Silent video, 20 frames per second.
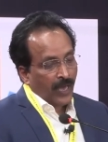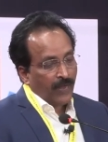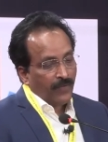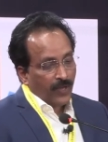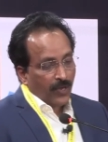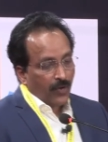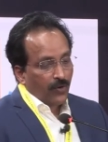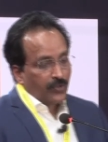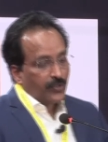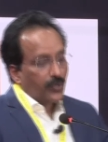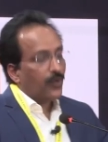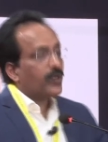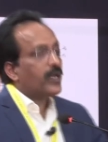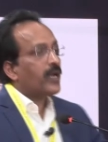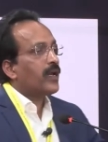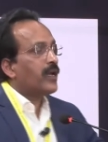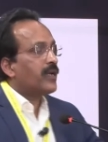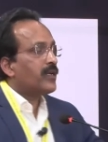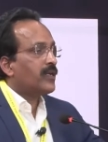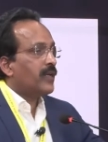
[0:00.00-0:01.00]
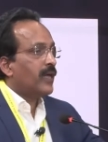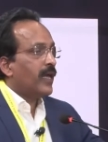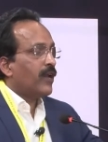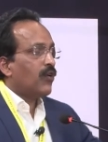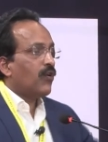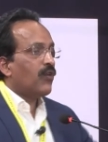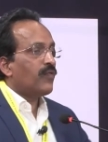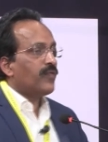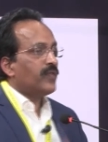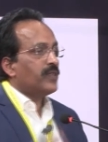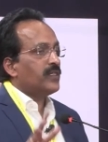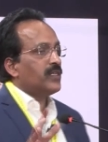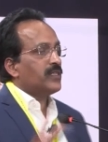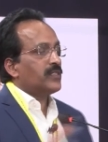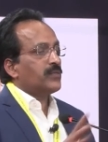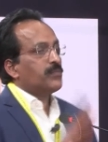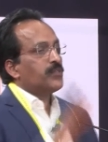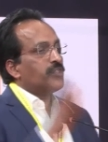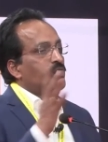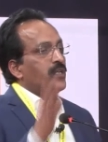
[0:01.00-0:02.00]
And we are also looking at, along with
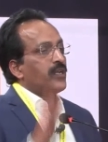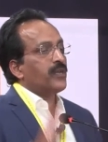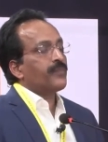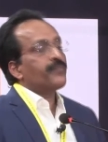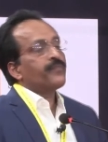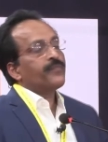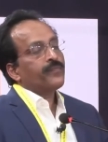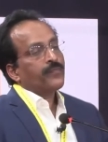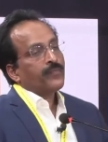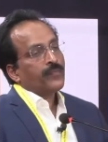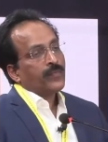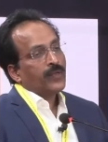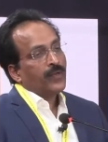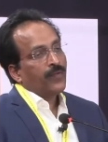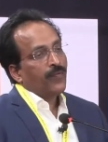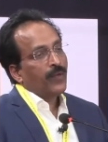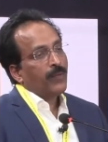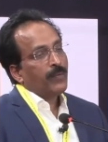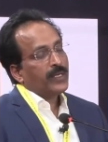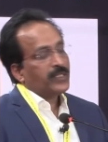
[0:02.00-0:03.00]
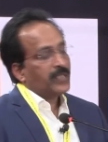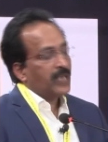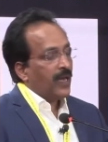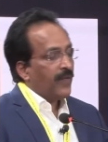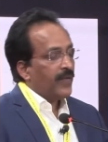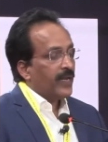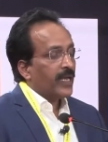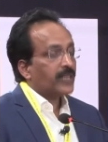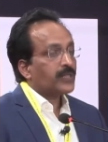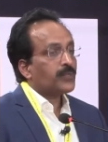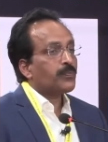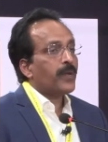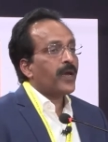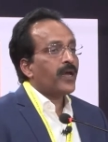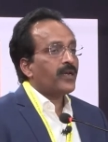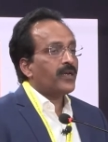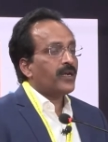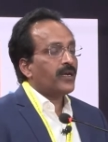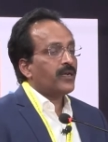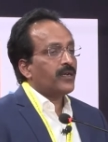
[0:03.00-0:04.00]
this mission, we must have an
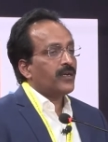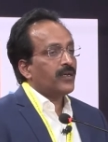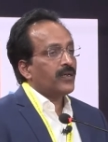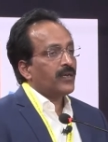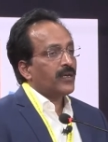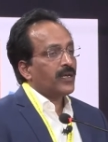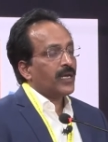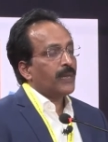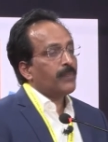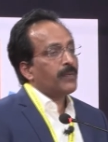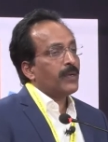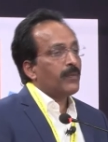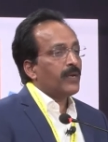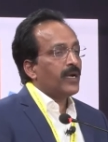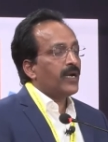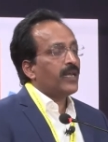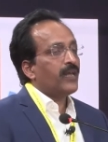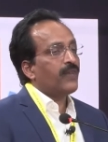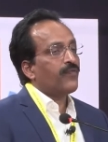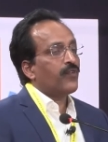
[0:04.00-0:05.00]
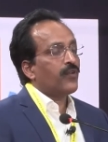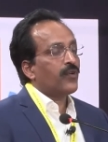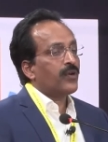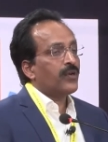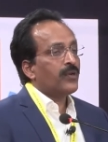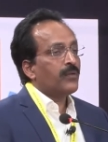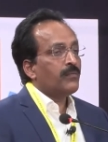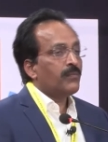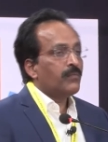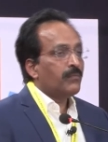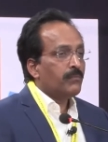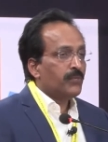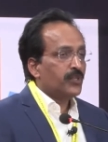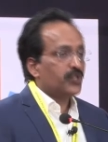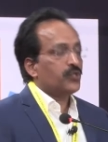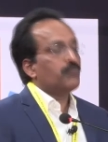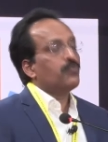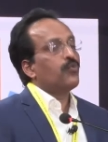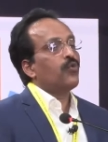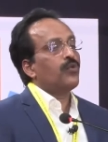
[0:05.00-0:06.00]
expanded capability for
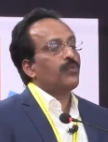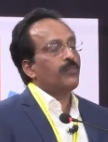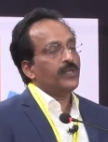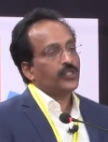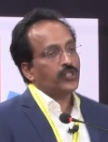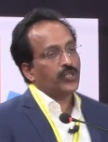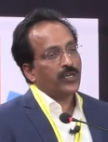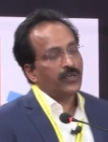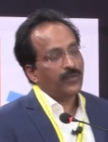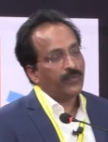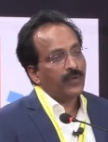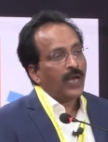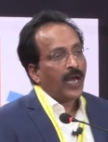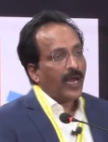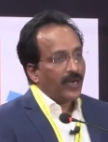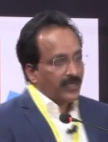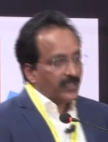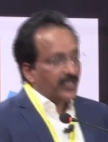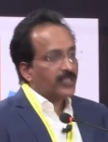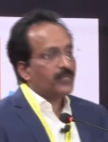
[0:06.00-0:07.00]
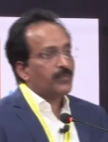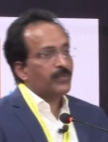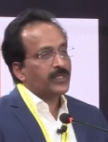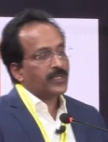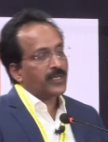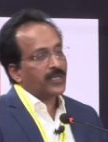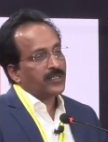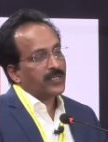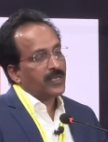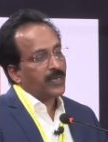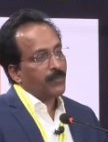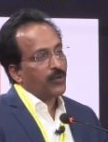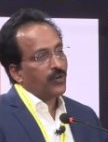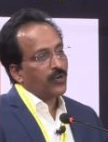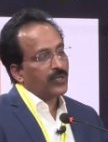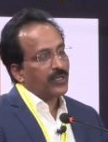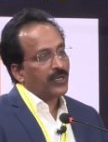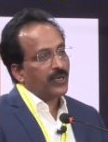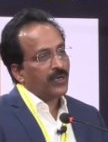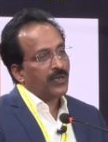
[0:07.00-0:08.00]
moon mission. I just discussed
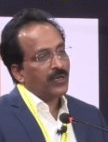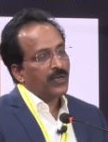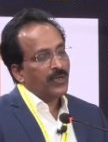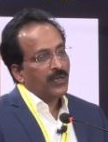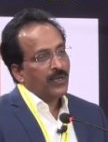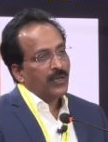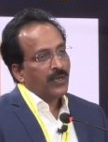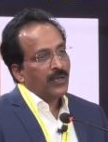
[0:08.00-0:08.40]
about the